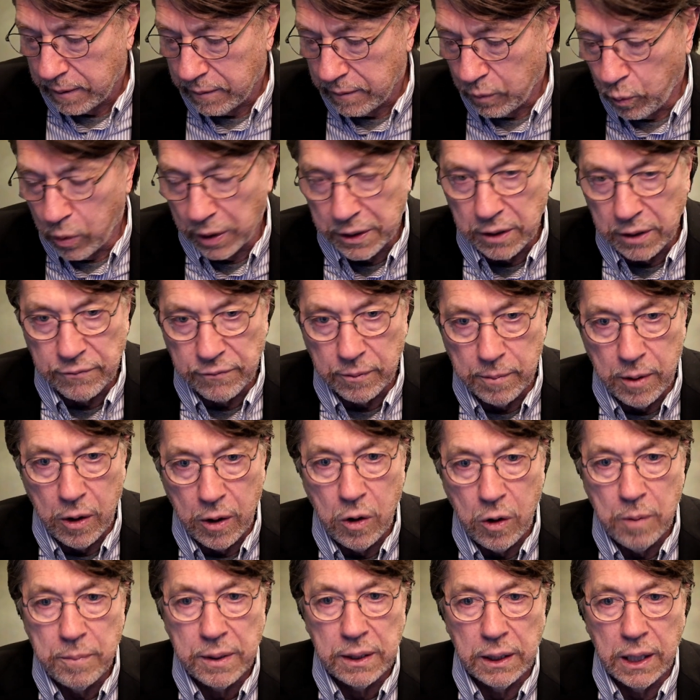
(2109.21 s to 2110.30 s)
working from
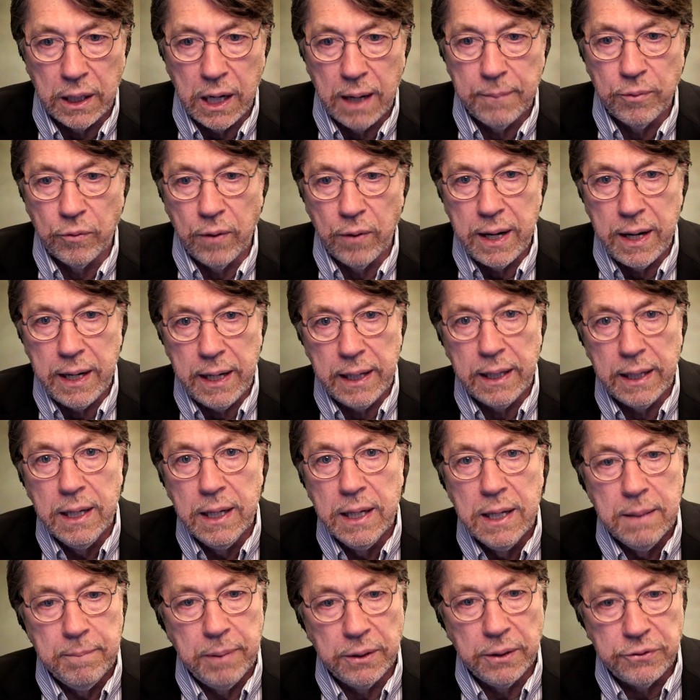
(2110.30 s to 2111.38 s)
home, collaborating,
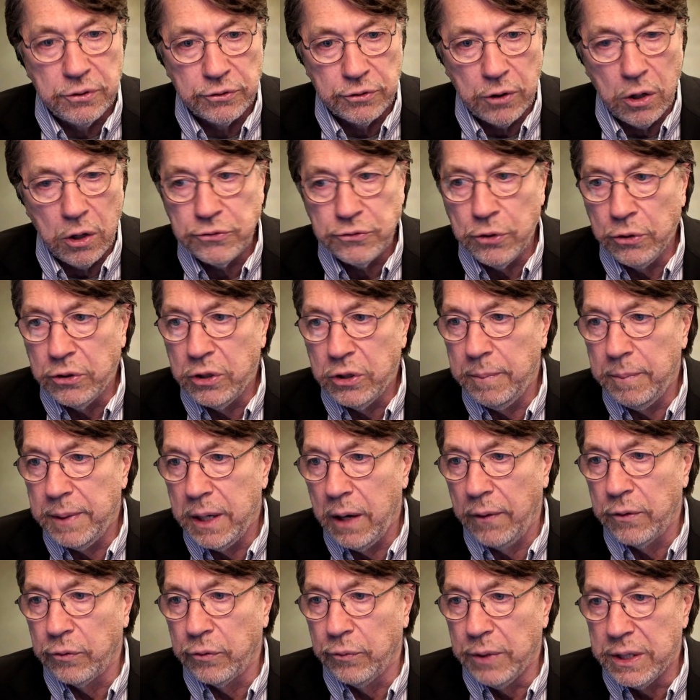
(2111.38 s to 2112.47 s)
but there's also could be
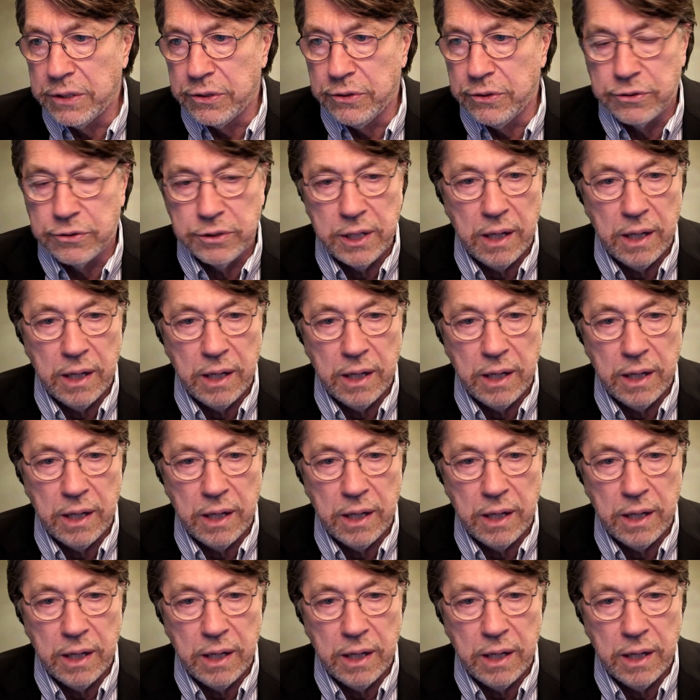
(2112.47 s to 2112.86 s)
other reasons.